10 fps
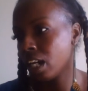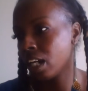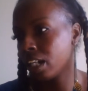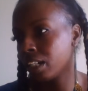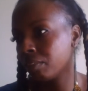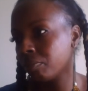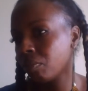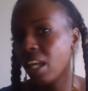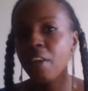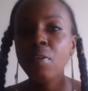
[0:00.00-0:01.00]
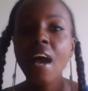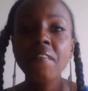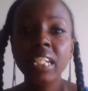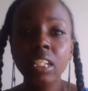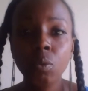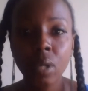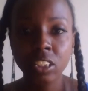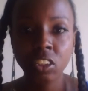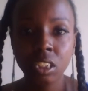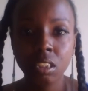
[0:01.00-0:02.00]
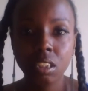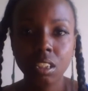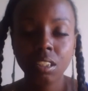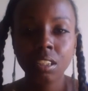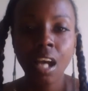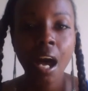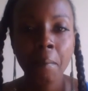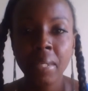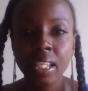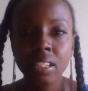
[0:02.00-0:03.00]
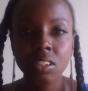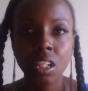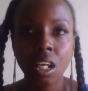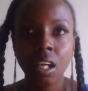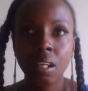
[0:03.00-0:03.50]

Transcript: If you have any questions, comments,